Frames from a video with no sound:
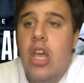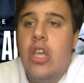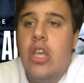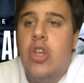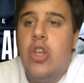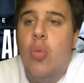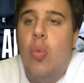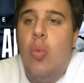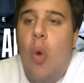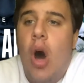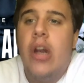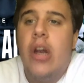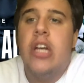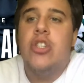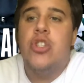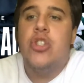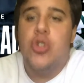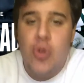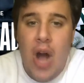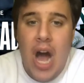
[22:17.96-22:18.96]
want to
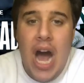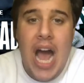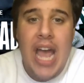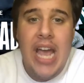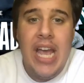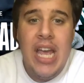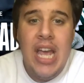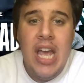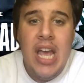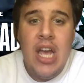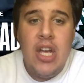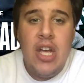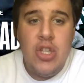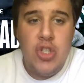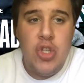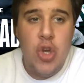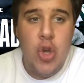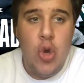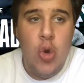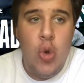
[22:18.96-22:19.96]
try
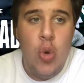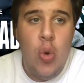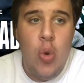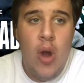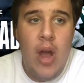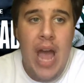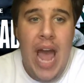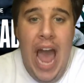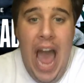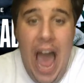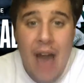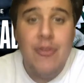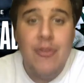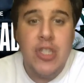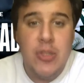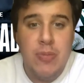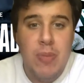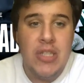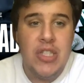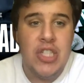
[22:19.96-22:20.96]
to have as
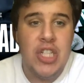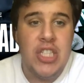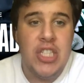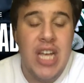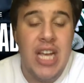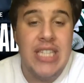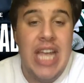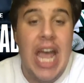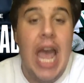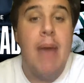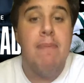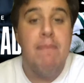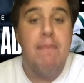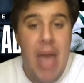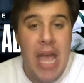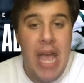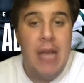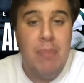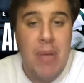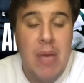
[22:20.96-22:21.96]
much success and
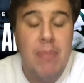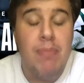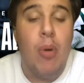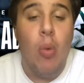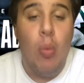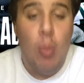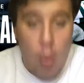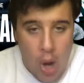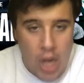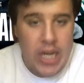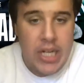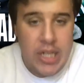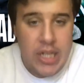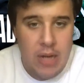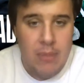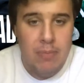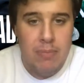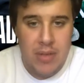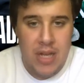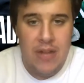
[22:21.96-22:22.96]
make people want to
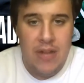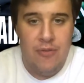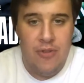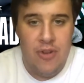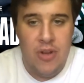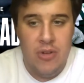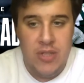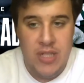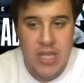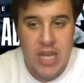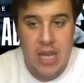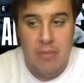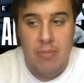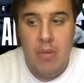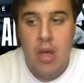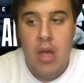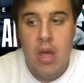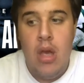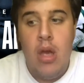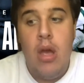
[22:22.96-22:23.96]
come play for your team.
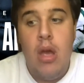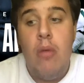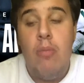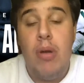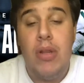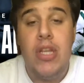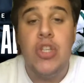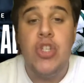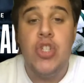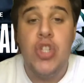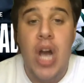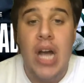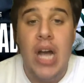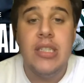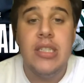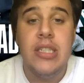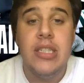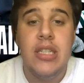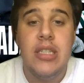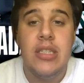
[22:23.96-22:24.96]
But the
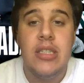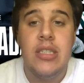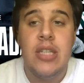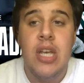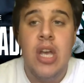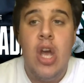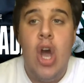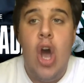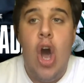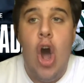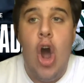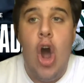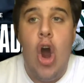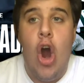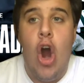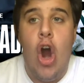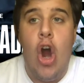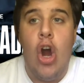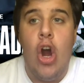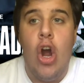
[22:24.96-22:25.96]
Johnsons
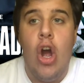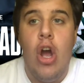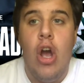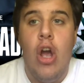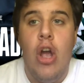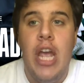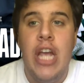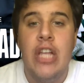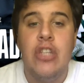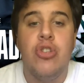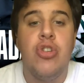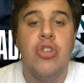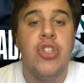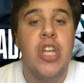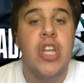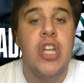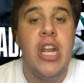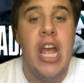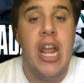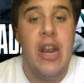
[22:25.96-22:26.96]
are
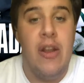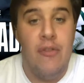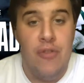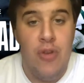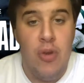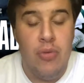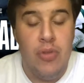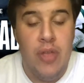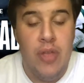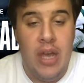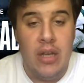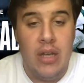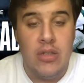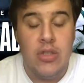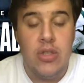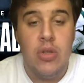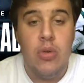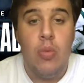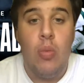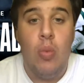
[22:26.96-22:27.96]
interested in a few things.
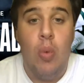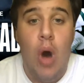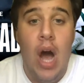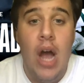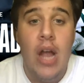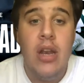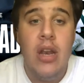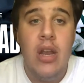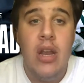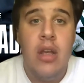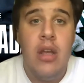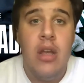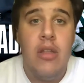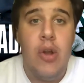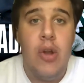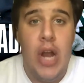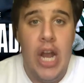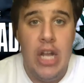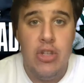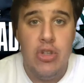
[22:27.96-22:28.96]
One,
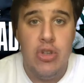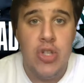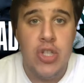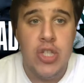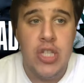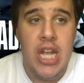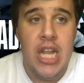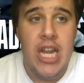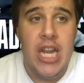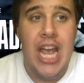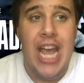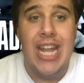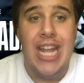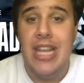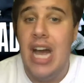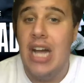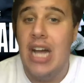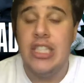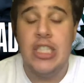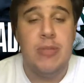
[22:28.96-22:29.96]
they're interested in
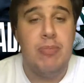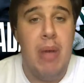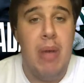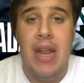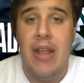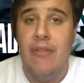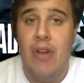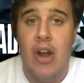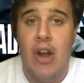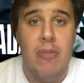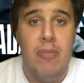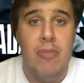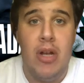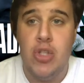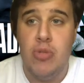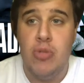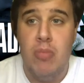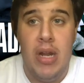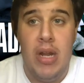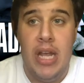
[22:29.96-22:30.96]
not spending very
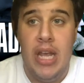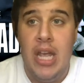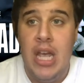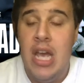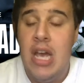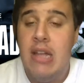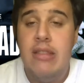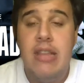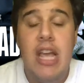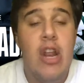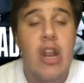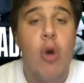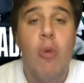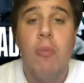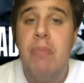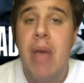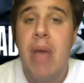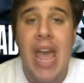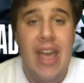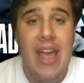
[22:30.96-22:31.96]
much money. They don't
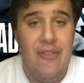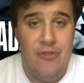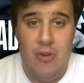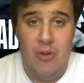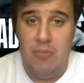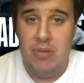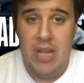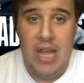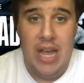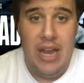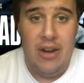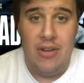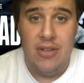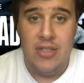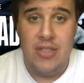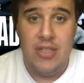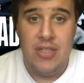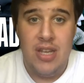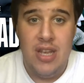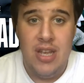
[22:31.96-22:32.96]
pay for
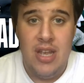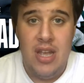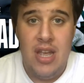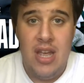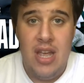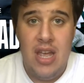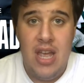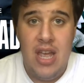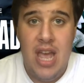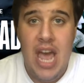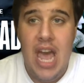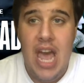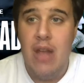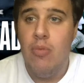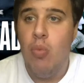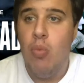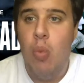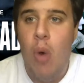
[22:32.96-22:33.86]
players. And